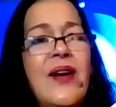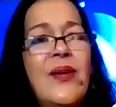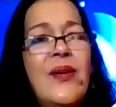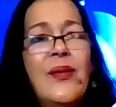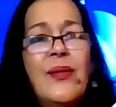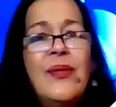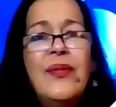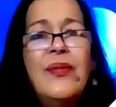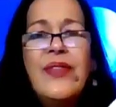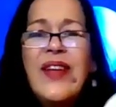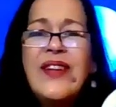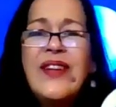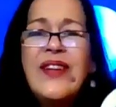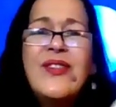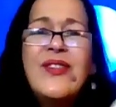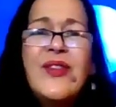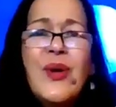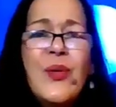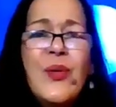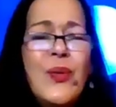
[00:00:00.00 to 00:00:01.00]
oh,
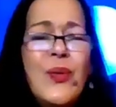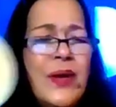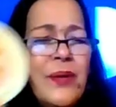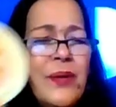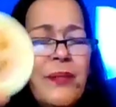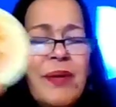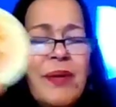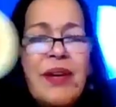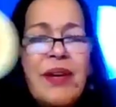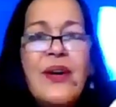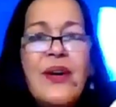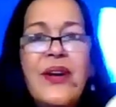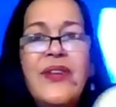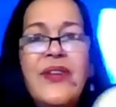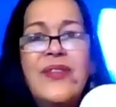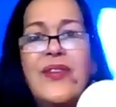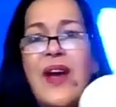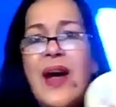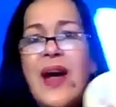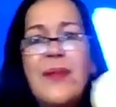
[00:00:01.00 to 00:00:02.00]
that's so weird,
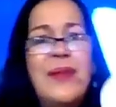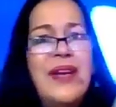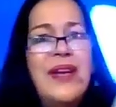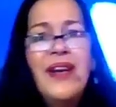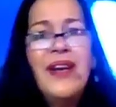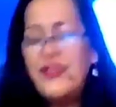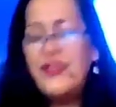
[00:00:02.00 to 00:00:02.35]
because I mean,